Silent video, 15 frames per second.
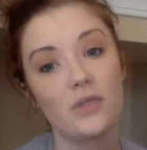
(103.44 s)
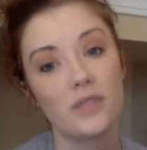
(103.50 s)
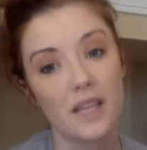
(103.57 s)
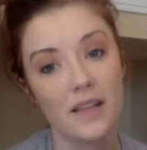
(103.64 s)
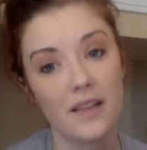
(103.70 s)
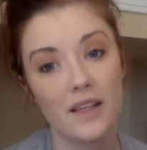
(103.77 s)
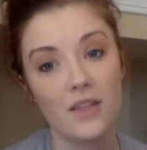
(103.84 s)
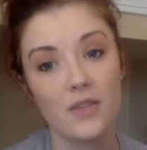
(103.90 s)

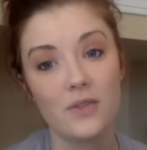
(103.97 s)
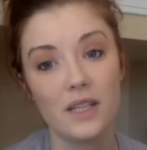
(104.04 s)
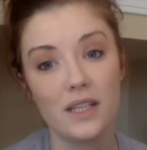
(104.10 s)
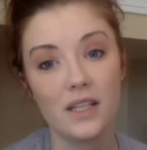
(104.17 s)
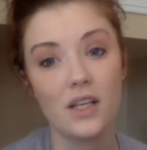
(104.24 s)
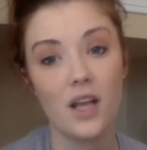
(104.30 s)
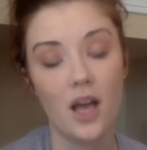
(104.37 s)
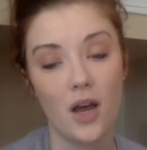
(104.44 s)
say that you
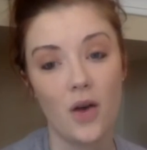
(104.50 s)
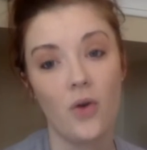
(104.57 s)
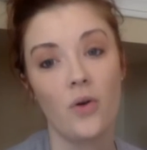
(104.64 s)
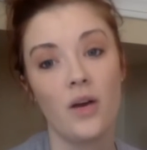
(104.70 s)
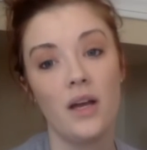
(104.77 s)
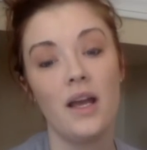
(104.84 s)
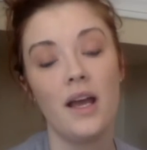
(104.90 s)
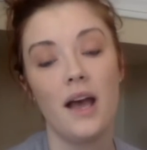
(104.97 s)
didn't
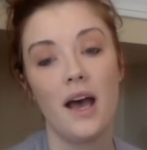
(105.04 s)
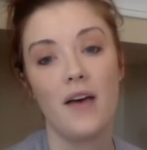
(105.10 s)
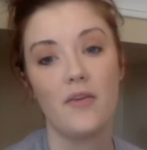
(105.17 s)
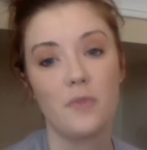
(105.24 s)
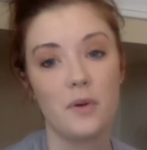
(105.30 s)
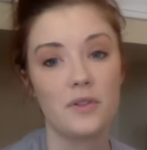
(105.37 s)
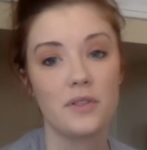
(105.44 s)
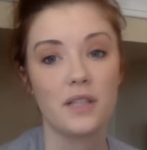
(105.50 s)
know. I've
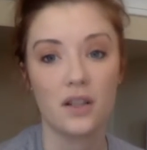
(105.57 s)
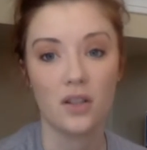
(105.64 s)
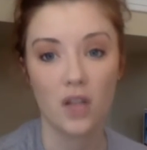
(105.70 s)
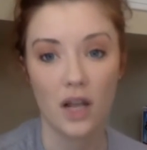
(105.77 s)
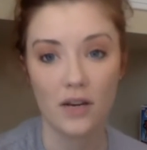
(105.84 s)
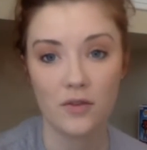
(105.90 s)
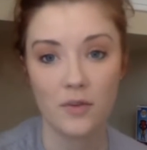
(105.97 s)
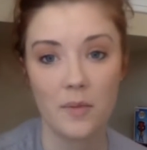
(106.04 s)
posted a
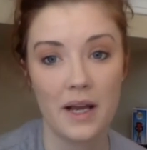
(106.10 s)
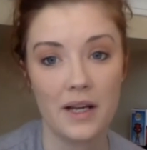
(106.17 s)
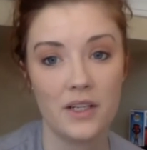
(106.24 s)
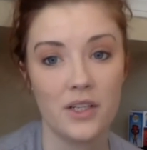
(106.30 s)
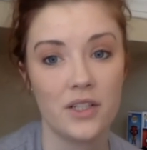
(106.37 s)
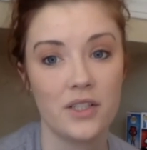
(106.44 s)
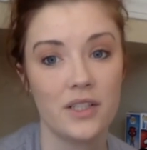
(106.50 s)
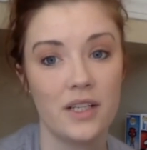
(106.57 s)
lot of
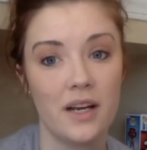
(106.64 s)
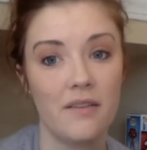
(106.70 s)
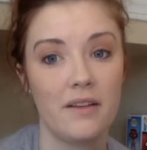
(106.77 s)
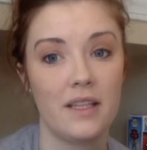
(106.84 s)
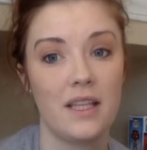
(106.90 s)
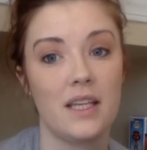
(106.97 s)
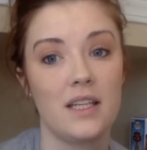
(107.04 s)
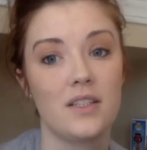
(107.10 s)
reminders and
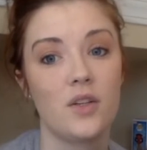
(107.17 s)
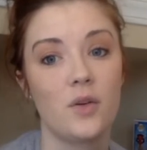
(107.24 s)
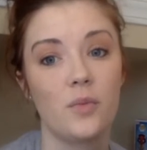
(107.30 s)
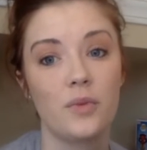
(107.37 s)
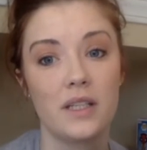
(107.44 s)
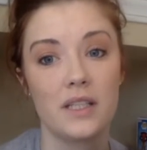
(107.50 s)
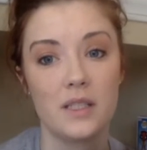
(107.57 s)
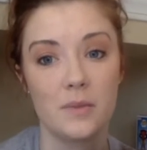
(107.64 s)
everything, so
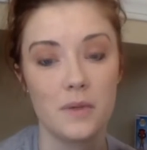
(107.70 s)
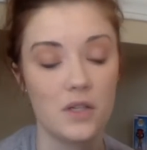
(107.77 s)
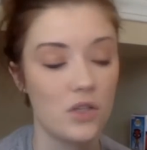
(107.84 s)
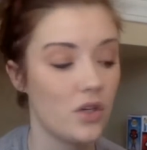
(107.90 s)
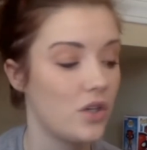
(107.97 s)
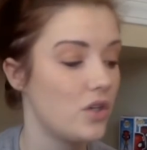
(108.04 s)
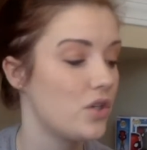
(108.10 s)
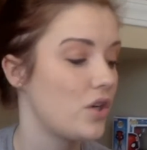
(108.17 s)
please be
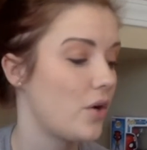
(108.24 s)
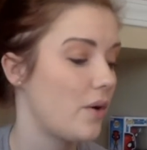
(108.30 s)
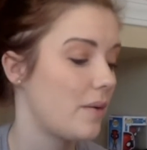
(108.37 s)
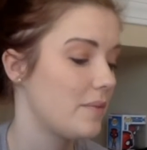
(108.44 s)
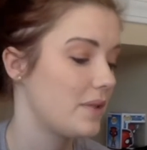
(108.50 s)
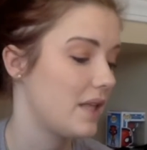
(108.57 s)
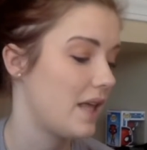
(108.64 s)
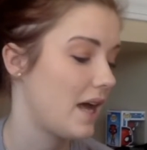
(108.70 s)
sure you show
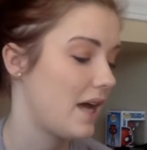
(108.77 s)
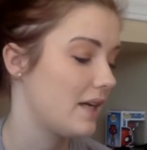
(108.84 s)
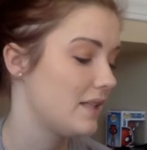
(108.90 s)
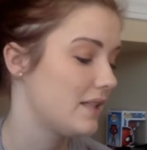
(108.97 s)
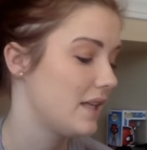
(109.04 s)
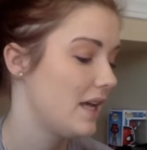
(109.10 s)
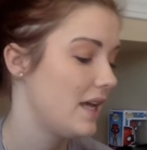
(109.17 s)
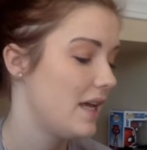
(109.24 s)
up to that.
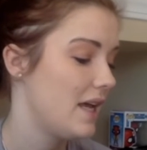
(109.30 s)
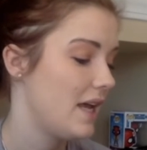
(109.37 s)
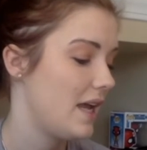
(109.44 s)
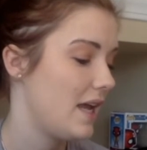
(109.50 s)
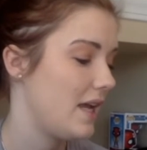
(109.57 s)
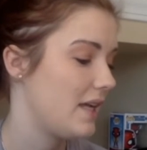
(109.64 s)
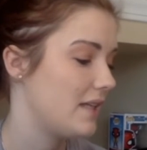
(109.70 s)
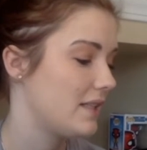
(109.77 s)

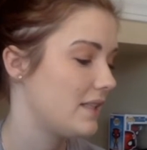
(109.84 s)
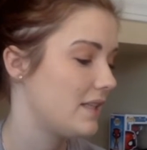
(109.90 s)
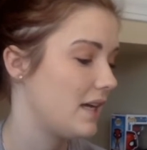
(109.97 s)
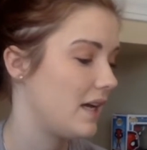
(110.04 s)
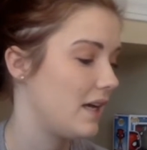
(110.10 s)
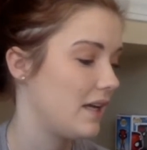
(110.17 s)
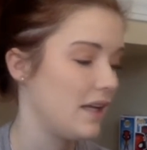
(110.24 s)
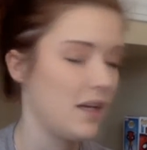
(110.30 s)
And
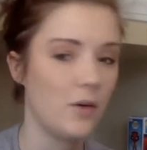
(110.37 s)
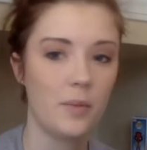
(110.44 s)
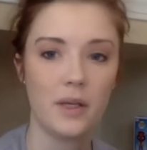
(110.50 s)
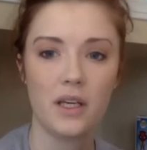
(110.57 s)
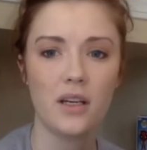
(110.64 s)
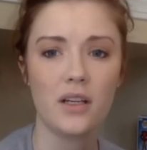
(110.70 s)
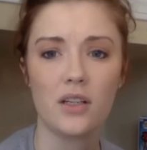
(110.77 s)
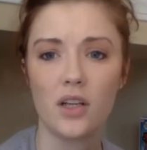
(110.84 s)
it'll be
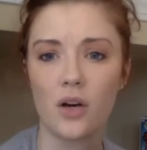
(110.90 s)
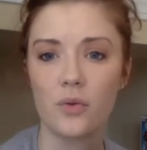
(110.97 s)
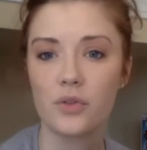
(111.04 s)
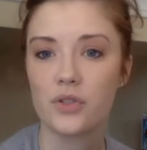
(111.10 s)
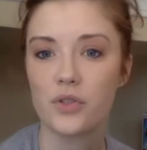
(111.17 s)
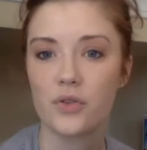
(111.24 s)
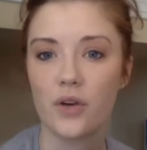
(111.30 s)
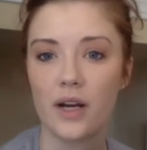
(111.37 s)
good. Y'all will
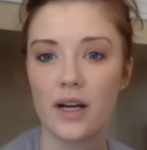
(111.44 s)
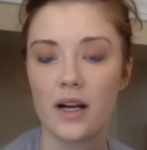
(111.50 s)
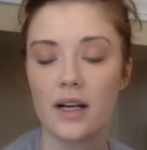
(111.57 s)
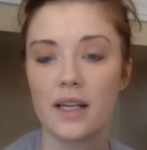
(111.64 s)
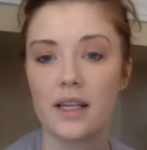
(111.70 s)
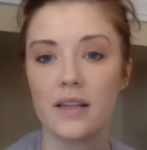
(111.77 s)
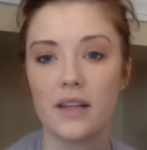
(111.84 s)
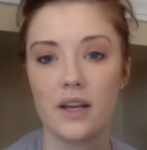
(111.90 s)
do great on
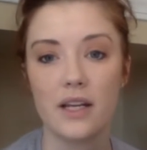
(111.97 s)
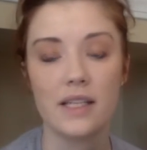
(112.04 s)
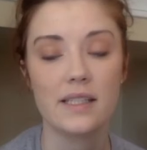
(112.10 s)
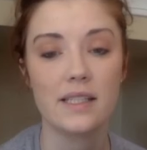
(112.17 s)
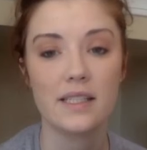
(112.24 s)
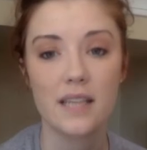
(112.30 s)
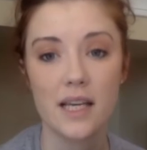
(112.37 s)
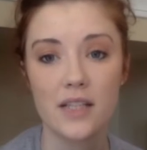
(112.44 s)
it. There is
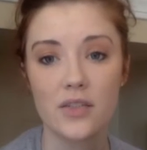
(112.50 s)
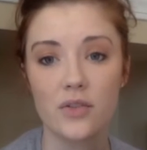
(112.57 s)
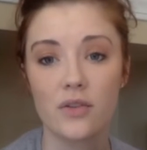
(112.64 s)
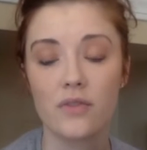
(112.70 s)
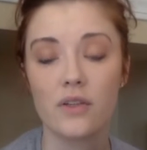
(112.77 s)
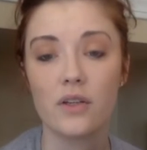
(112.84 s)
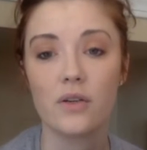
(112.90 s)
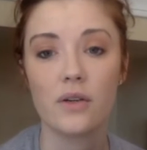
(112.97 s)
a test
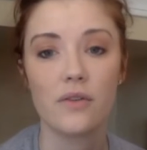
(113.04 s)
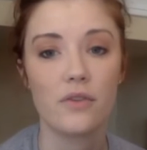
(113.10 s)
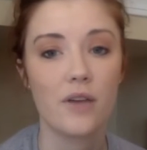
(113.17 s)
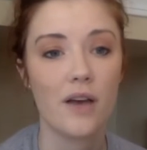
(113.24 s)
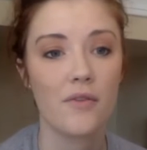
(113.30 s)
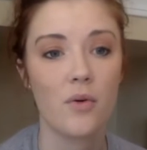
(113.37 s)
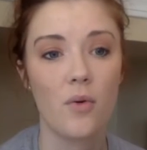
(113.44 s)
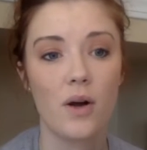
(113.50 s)
review if you
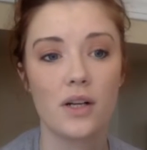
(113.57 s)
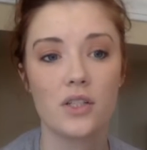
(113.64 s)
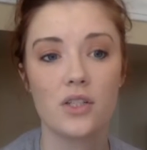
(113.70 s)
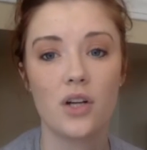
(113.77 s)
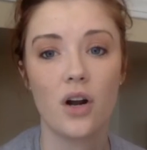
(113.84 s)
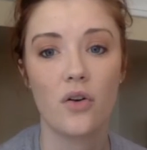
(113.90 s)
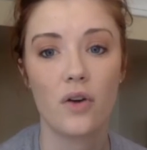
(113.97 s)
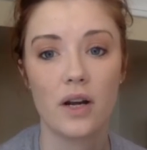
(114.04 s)
haven't watched
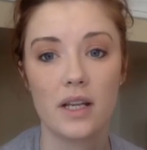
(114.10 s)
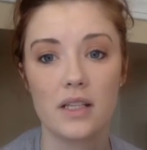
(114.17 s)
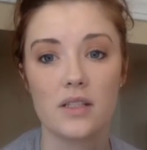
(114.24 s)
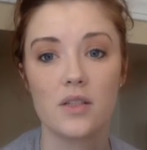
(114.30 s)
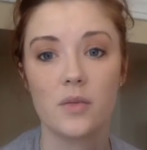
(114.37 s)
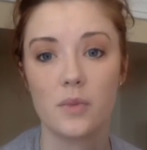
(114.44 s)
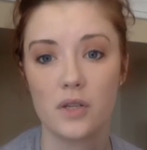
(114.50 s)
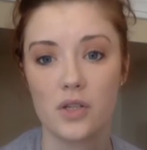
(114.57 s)
it already,
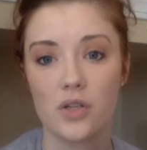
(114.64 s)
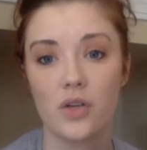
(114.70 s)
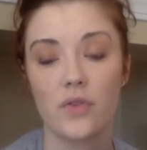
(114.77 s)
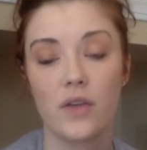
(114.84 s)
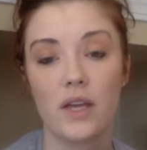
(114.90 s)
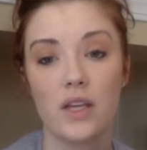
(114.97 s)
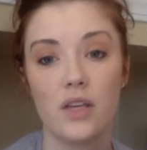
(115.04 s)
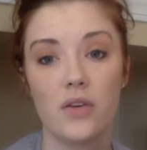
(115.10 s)
so be sure
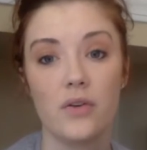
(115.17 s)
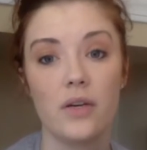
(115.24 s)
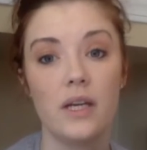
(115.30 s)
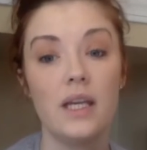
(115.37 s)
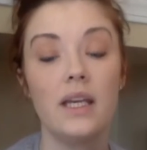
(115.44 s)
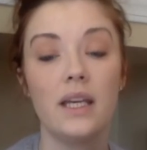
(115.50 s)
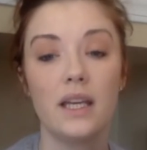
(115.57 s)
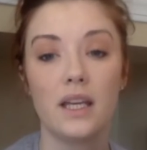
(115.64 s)
that you
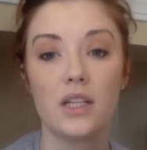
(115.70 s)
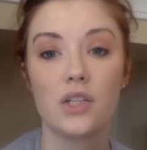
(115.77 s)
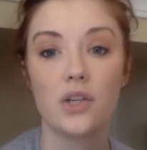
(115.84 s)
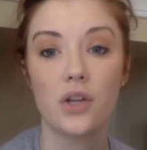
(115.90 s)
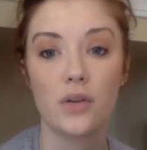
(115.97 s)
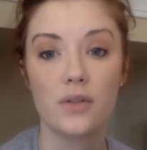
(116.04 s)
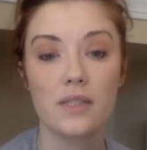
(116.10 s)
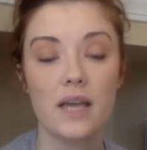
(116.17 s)
get your
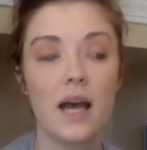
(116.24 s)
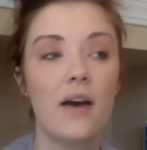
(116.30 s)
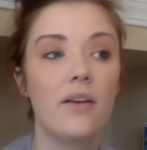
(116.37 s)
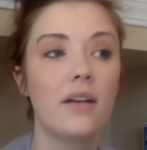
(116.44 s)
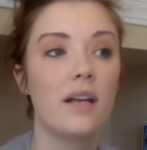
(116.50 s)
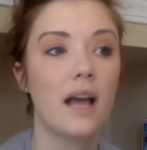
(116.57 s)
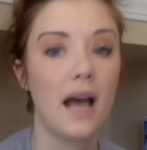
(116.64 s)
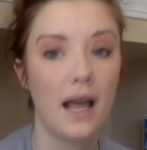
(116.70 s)
notes out
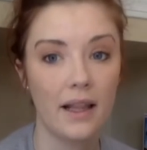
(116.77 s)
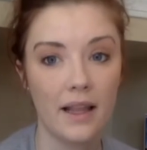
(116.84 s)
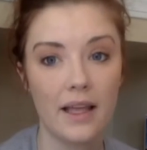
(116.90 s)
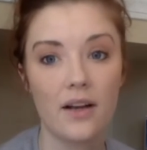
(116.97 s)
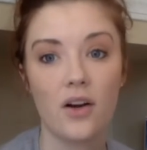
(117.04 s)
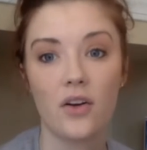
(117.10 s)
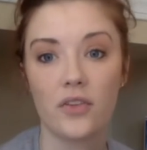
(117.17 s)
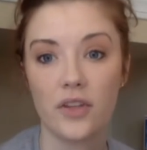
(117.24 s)
and
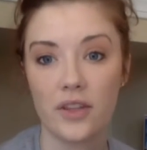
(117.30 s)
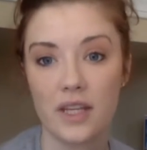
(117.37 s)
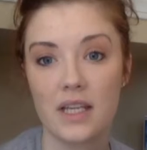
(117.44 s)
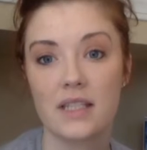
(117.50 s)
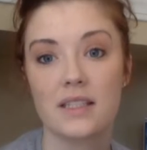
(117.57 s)
highlight all the things